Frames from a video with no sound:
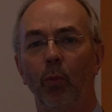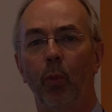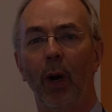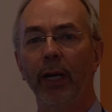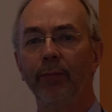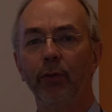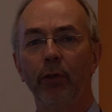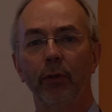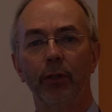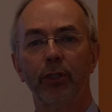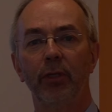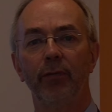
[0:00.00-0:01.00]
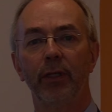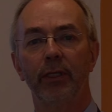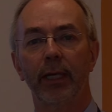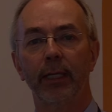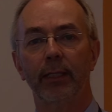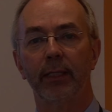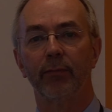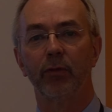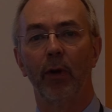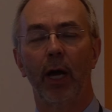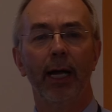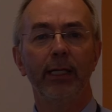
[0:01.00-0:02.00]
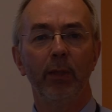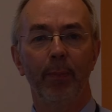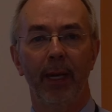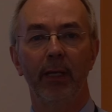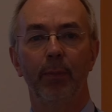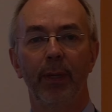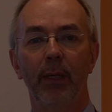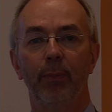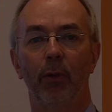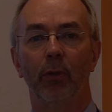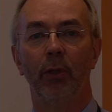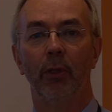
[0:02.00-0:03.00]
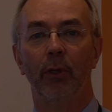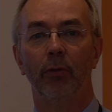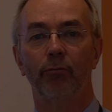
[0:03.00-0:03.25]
why have you got the chief executives, highly paid people,